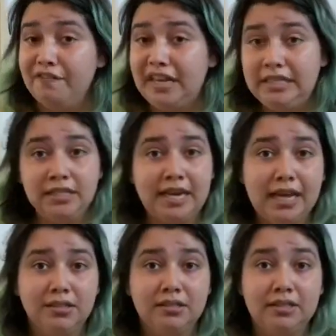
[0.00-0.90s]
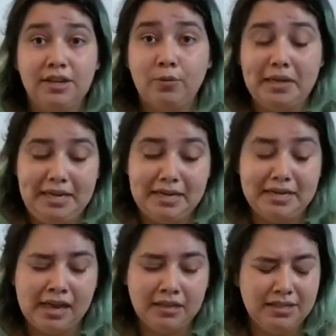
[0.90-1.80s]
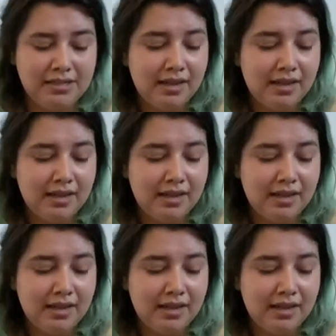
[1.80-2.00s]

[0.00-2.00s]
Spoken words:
his tasks and what he does,